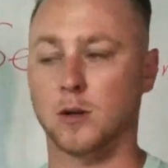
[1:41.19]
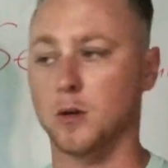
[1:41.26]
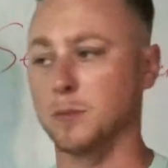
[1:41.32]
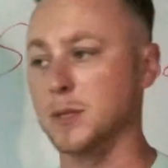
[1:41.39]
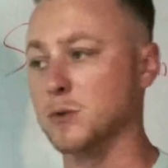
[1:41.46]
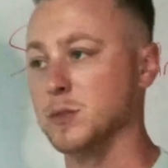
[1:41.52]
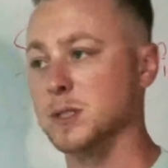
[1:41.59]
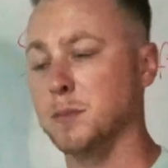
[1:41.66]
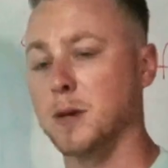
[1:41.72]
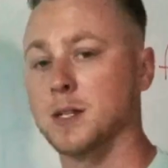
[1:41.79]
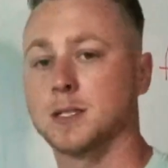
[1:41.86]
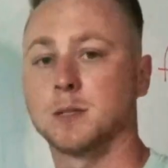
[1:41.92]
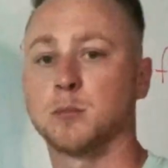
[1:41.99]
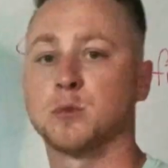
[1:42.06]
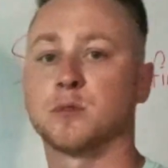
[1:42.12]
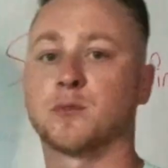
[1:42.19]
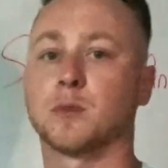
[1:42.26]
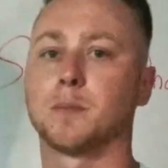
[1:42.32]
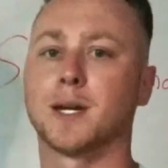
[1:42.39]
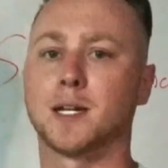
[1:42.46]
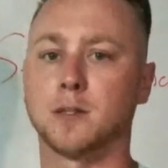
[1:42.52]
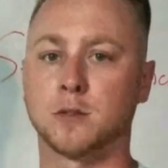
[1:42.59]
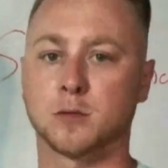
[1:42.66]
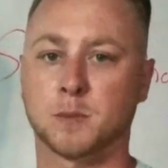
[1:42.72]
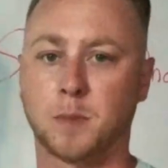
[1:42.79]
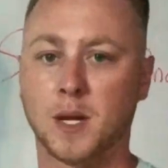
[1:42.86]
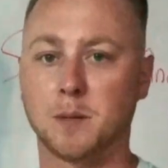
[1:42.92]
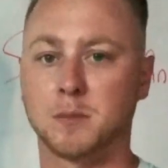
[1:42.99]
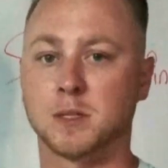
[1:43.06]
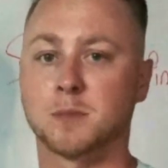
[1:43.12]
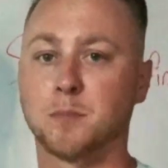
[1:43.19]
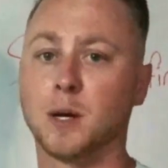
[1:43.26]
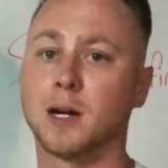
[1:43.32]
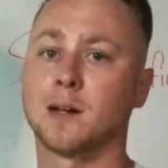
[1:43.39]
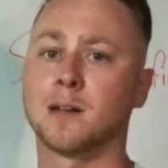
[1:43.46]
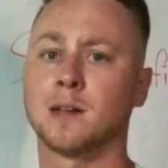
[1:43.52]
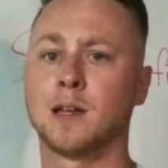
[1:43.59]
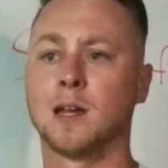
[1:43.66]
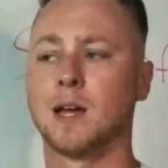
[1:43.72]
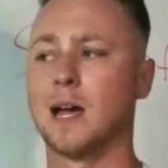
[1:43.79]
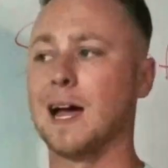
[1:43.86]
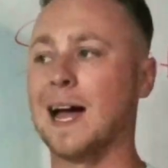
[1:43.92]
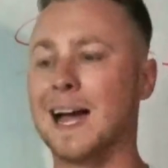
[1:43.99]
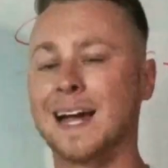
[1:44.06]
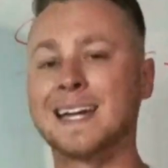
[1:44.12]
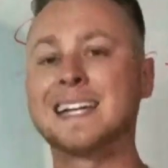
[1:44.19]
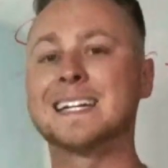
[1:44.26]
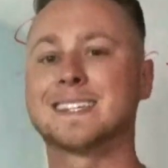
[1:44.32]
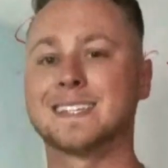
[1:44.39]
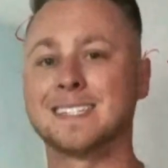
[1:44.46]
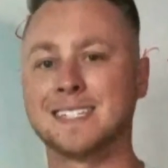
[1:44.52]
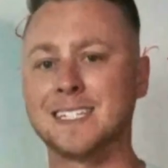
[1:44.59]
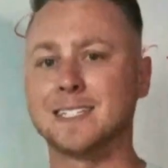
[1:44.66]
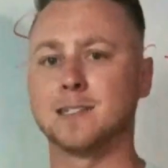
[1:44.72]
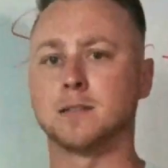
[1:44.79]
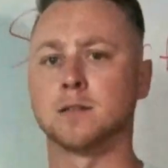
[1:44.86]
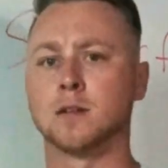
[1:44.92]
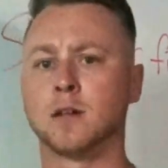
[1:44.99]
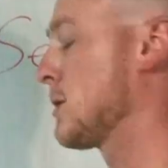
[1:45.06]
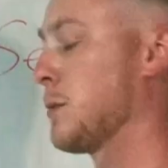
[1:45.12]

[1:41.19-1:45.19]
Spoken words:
I'll be responsible for making those payments, but I get the deed.